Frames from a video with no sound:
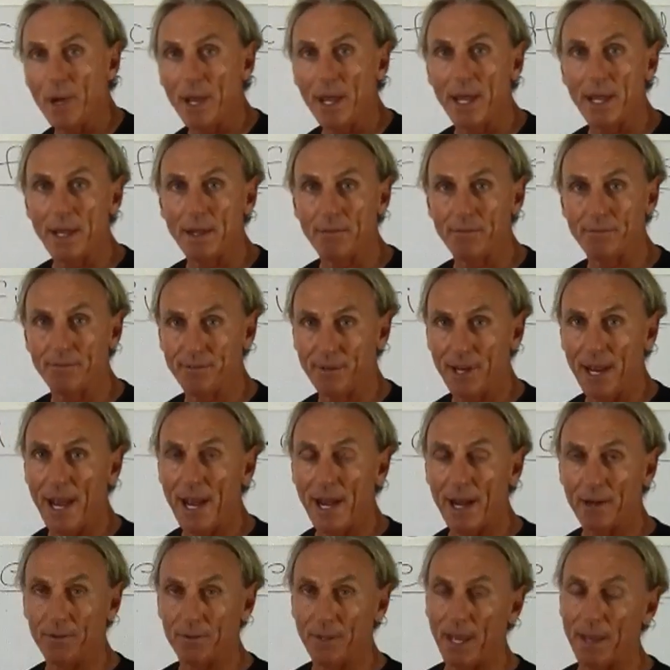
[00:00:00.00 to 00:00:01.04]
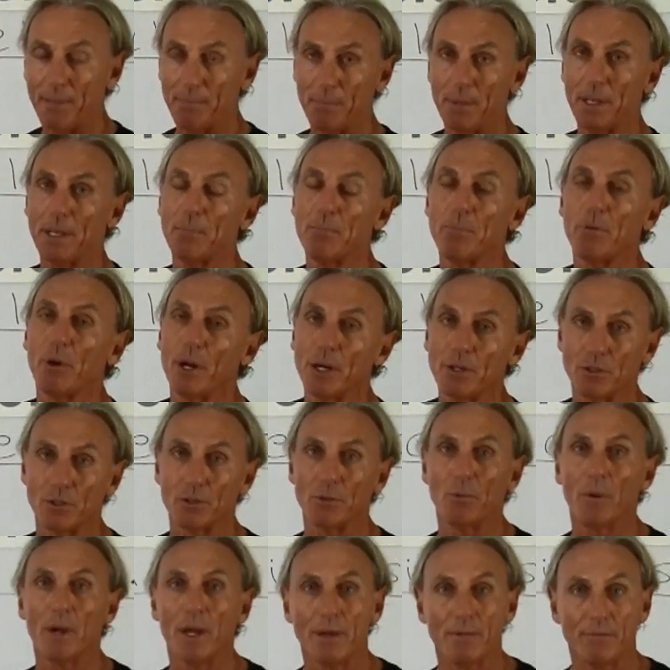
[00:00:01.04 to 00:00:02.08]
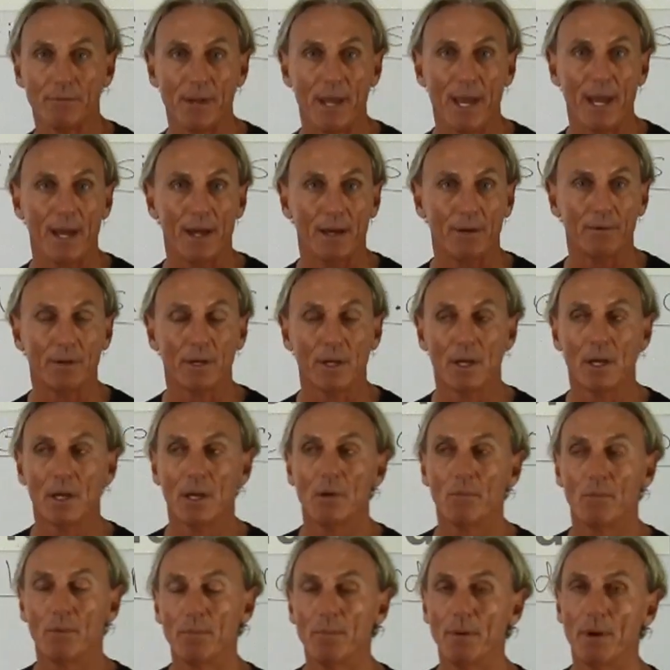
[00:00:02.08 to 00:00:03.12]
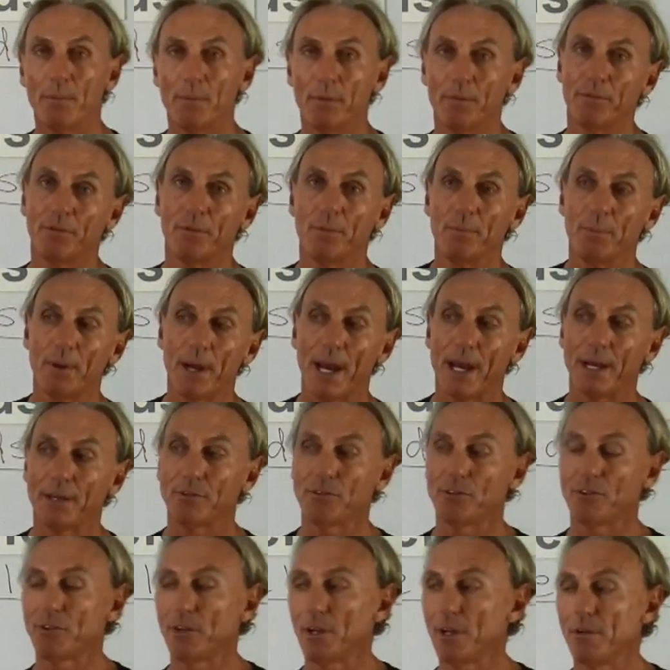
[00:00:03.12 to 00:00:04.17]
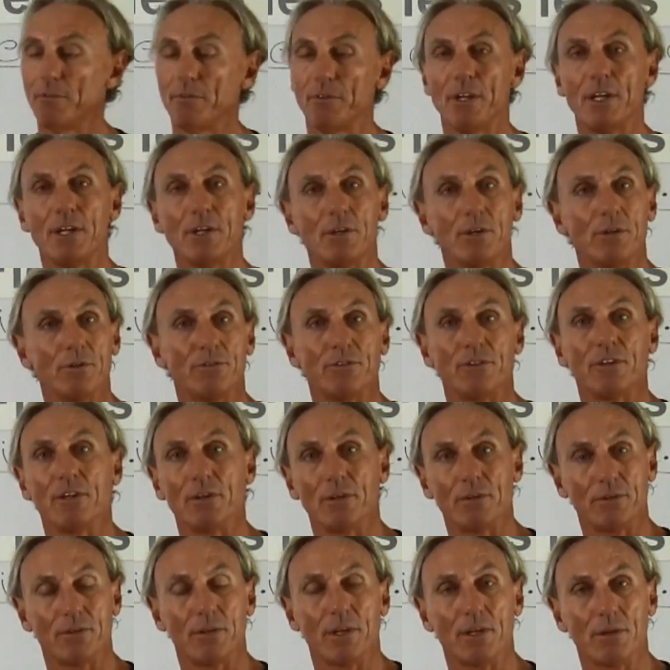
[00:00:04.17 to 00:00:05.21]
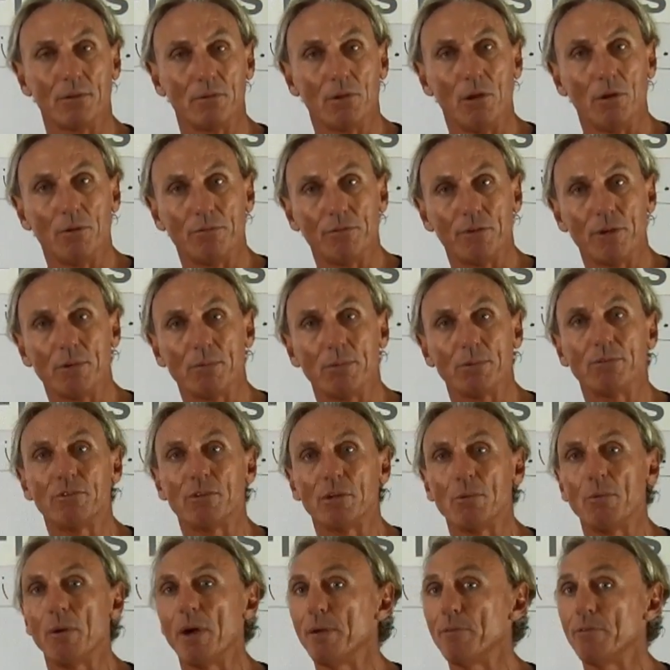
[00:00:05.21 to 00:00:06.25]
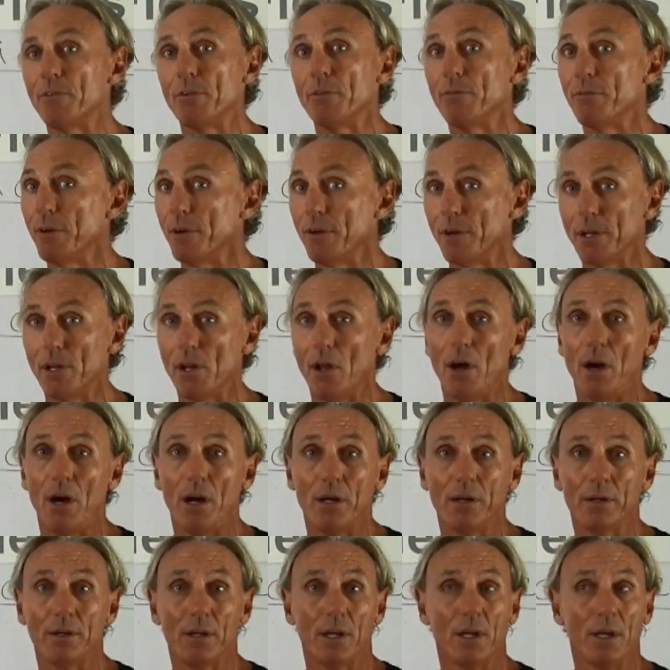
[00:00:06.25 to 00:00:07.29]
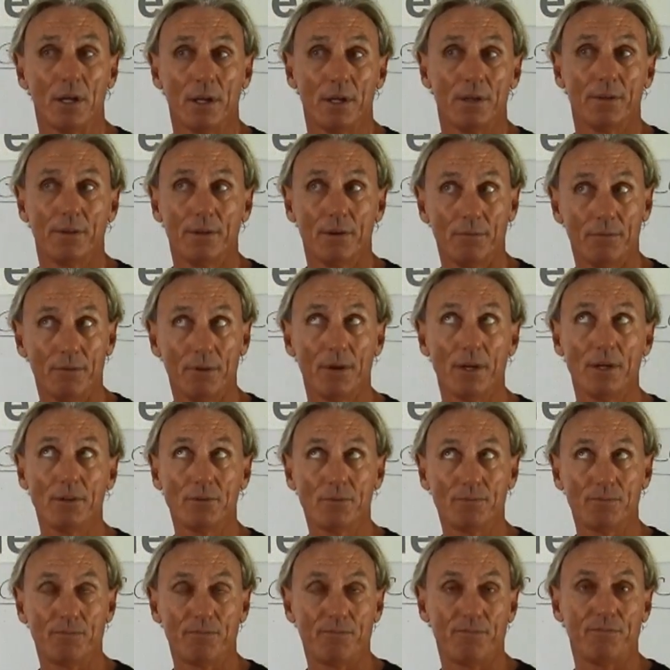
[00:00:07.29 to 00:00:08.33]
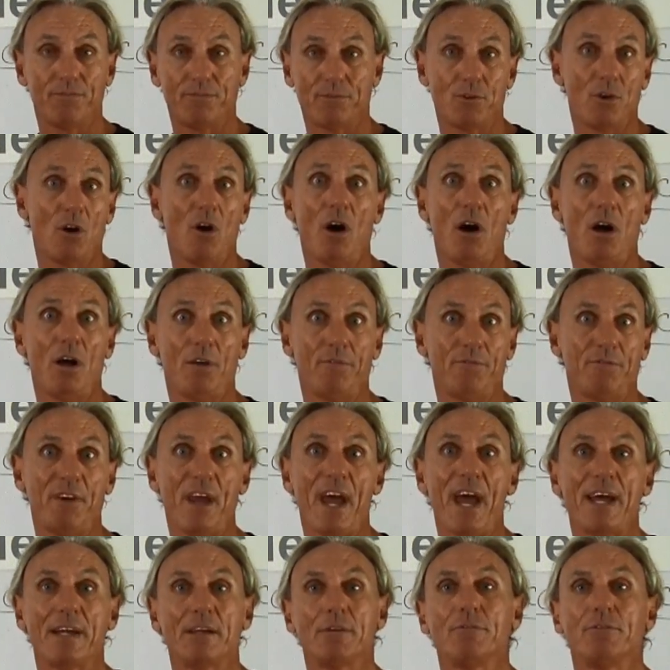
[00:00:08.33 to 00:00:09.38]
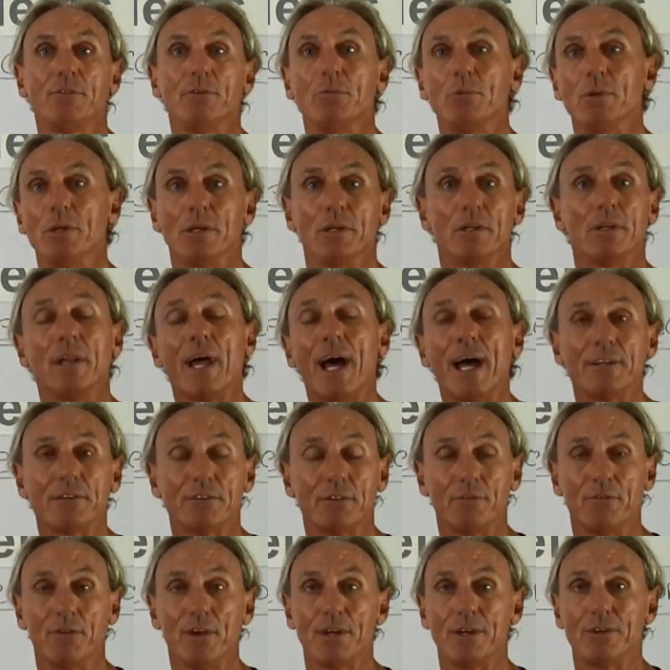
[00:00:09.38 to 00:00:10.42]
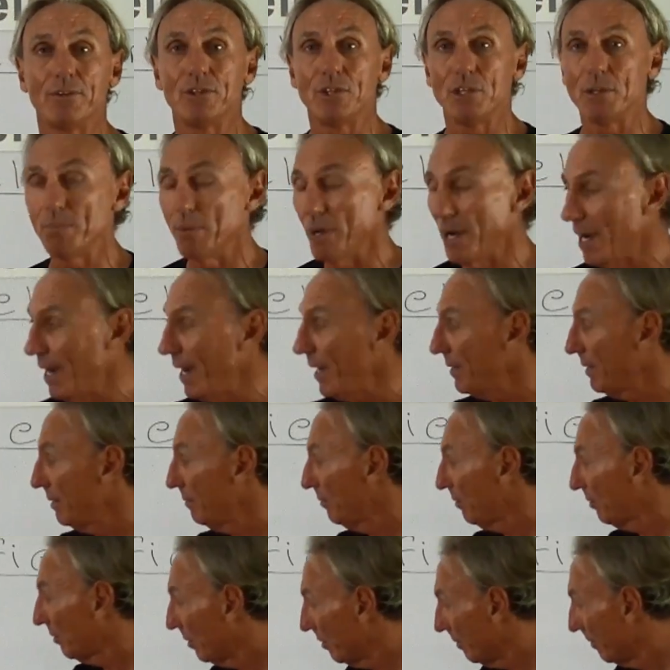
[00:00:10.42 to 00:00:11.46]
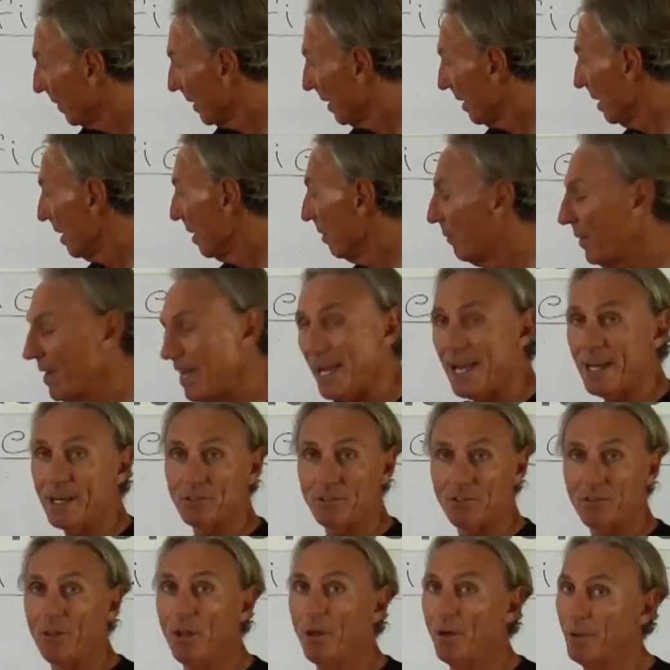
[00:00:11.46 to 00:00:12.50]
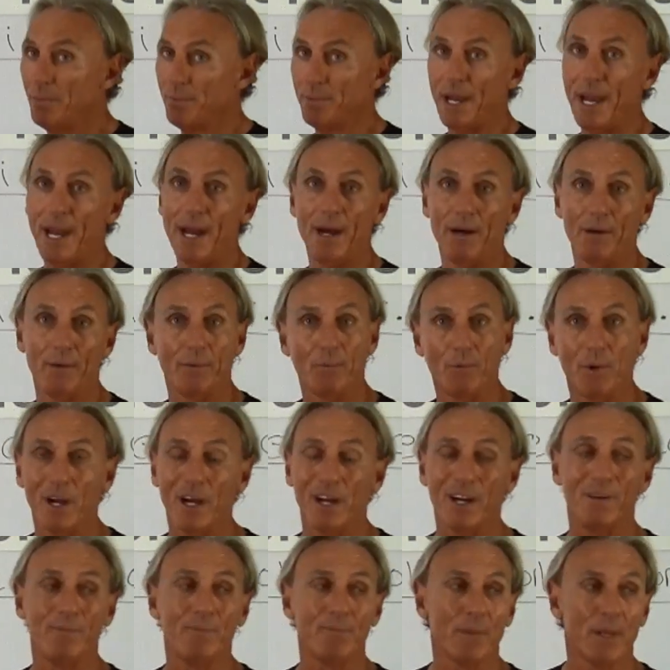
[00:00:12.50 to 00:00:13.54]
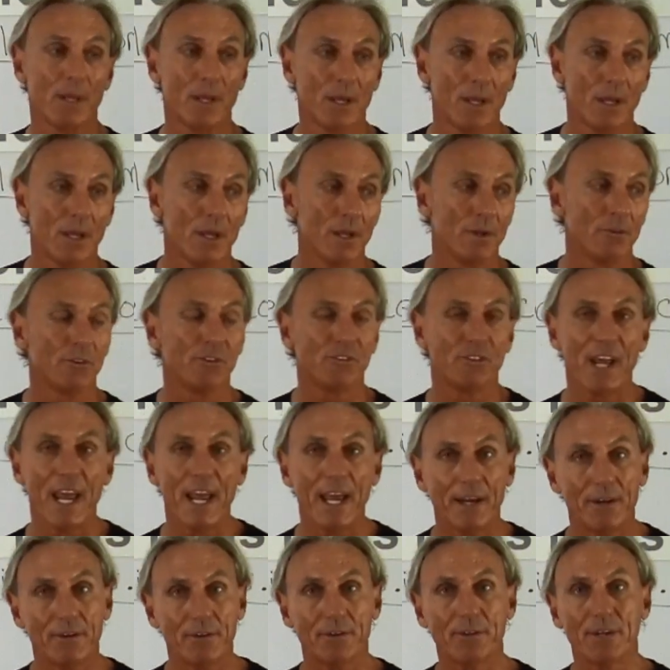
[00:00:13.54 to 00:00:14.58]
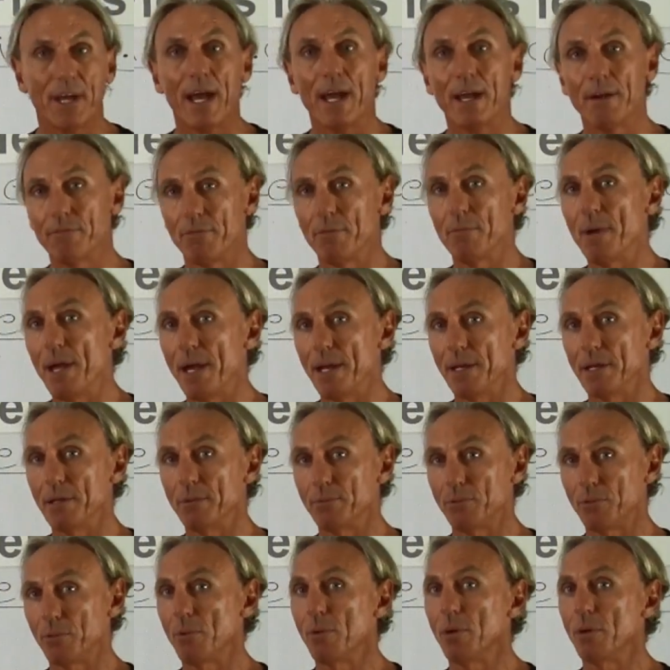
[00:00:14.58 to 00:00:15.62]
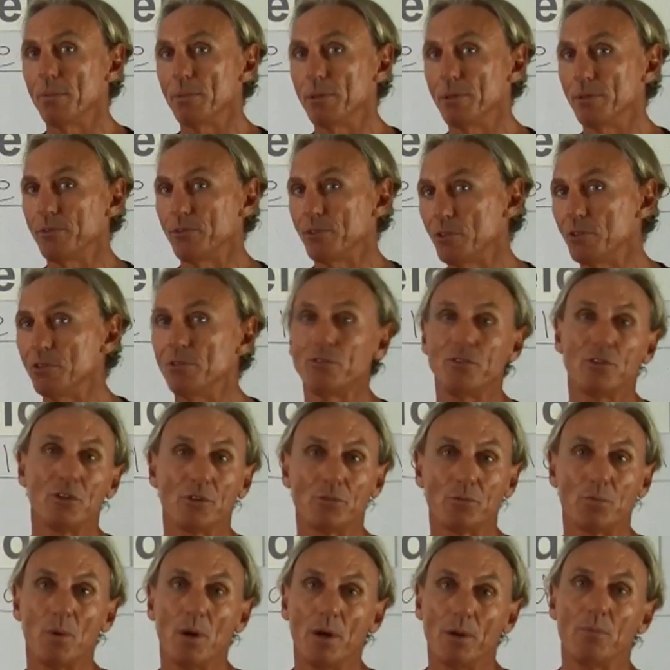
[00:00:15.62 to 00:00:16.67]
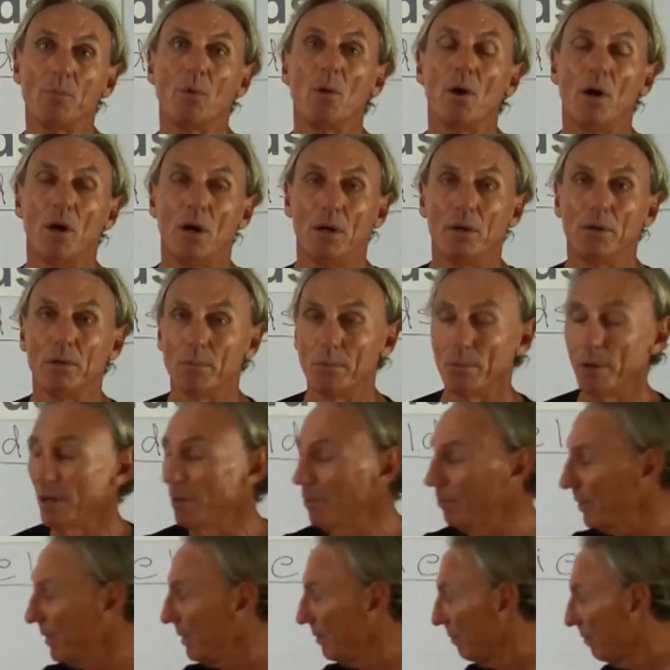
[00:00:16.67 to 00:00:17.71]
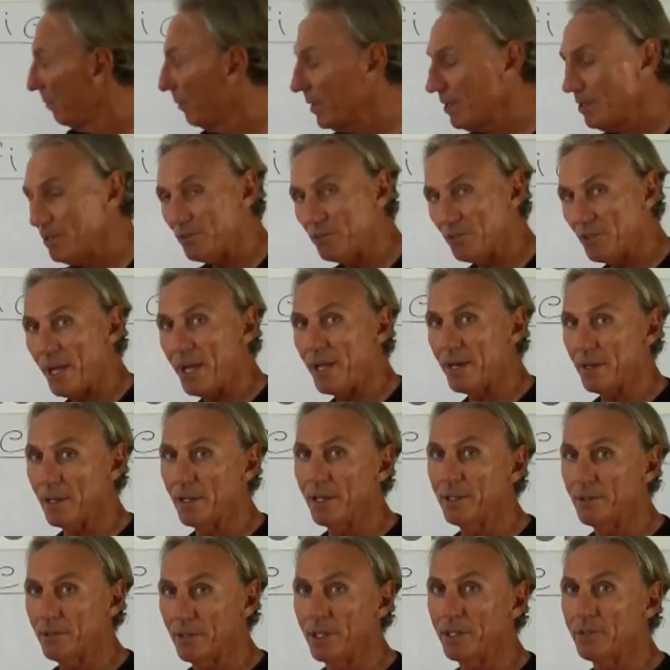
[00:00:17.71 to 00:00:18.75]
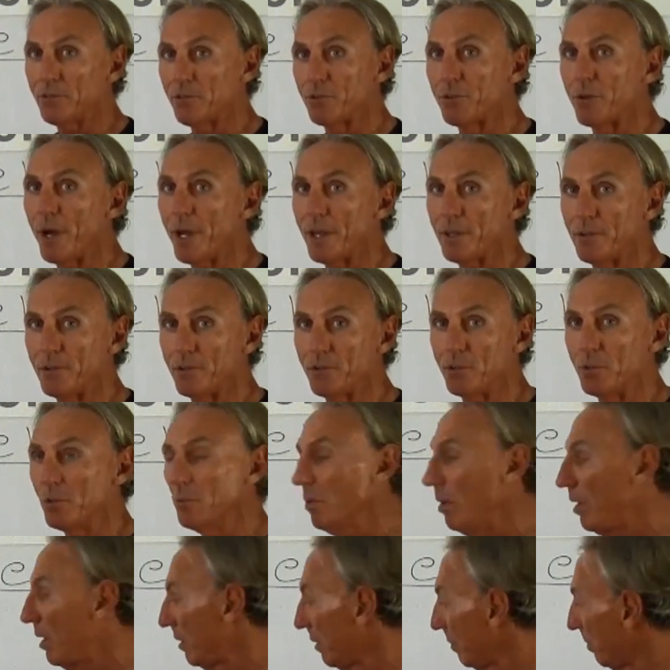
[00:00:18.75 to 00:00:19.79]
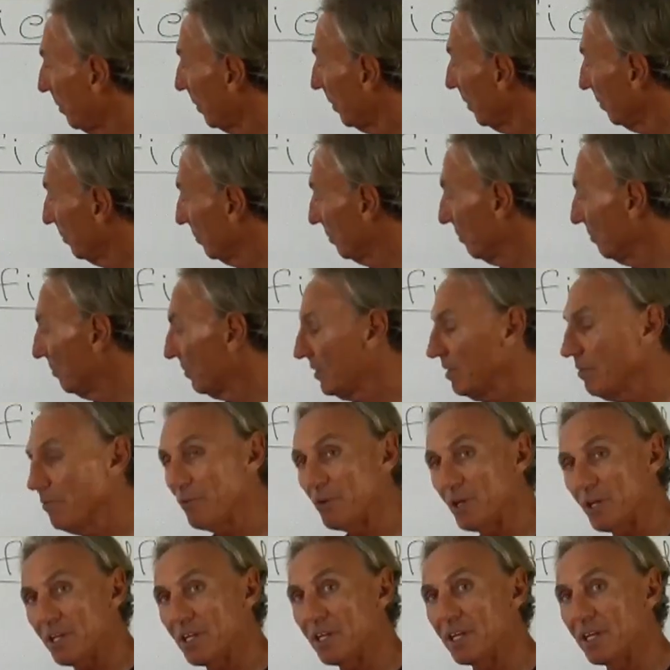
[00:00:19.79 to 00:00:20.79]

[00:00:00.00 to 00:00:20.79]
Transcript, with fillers: wave down, that big pressure wave down. Remember from past uh, videos, the, the low frequency waves are very long, they're very tall, fat, if you will, lots of energy behind them. So we got to slow them down. Well, standard diaphragmatic absorbers use just one wall. Well, we, we decided let, let's try the two wall approach and see if we